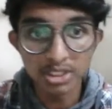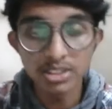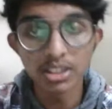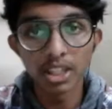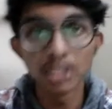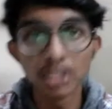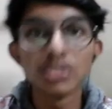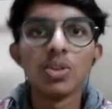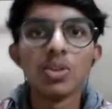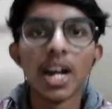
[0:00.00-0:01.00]
that is to
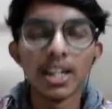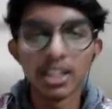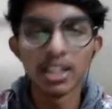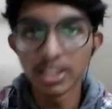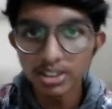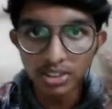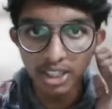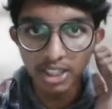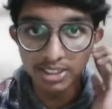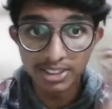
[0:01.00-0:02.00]
add list, that is
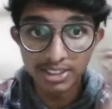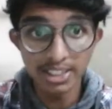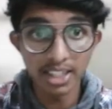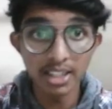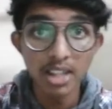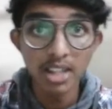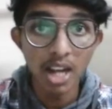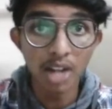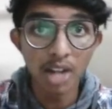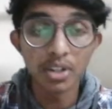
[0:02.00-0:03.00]
list adder, and
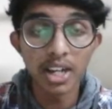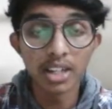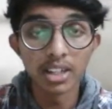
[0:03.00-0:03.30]
to add